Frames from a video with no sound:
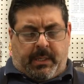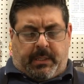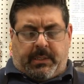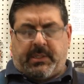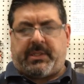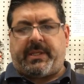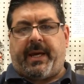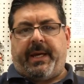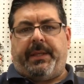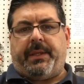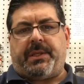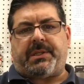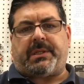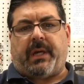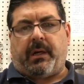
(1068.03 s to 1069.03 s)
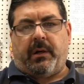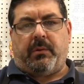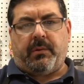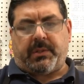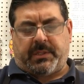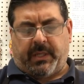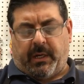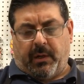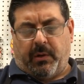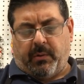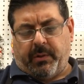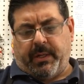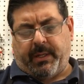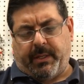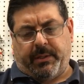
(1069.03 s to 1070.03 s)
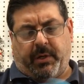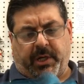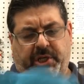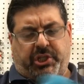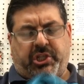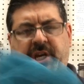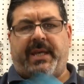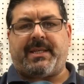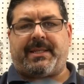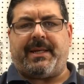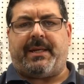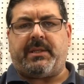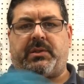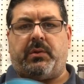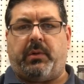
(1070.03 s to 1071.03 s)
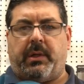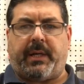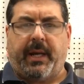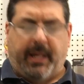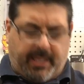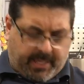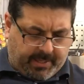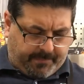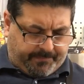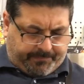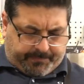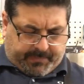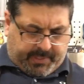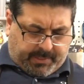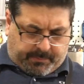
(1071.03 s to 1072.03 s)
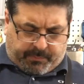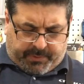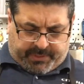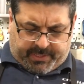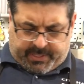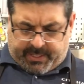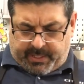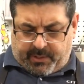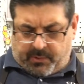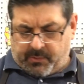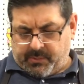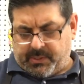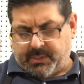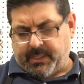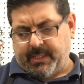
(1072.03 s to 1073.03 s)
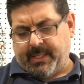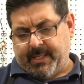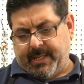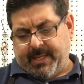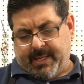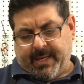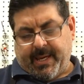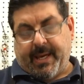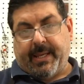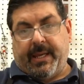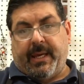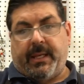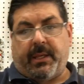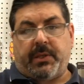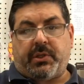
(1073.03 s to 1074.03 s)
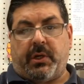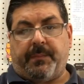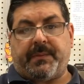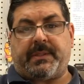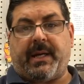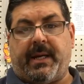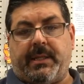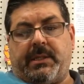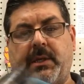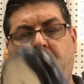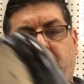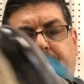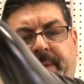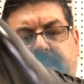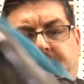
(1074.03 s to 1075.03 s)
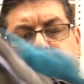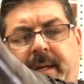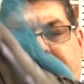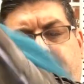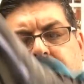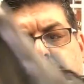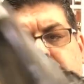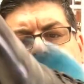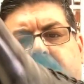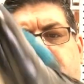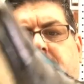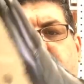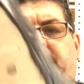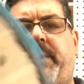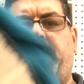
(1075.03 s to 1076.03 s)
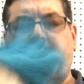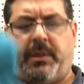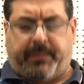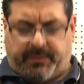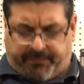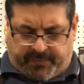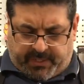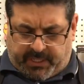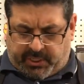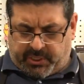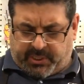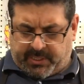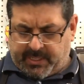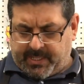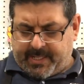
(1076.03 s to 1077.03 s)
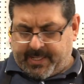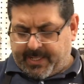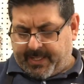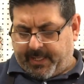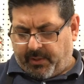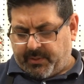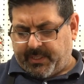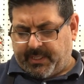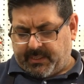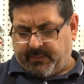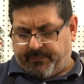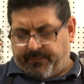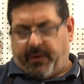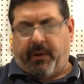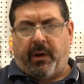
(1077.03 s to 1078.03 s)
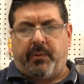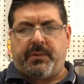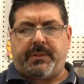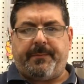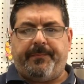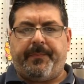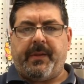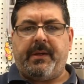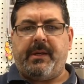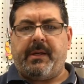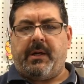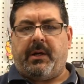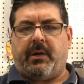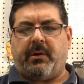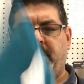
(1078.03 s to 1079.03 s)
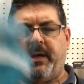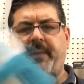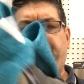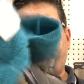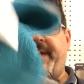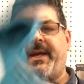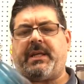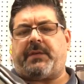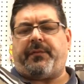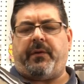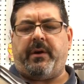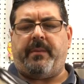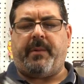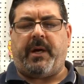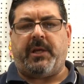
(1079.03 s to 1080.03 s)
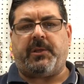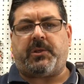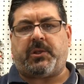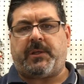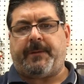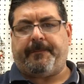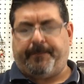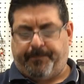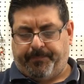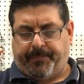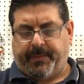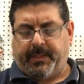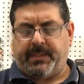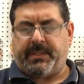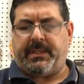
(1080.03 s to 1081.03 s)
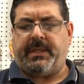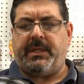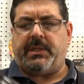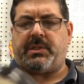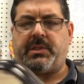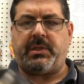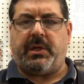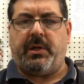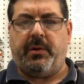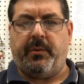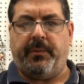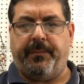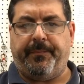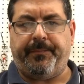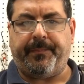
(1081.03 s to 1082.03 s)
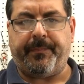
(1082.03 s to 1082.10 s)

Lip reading: stain the sole, a nice chestnut sort of colour with the heels, and then the job's done. So I'll be show you them when the job's finished, and I'll take some photos. All right, thanks very much. See you soon.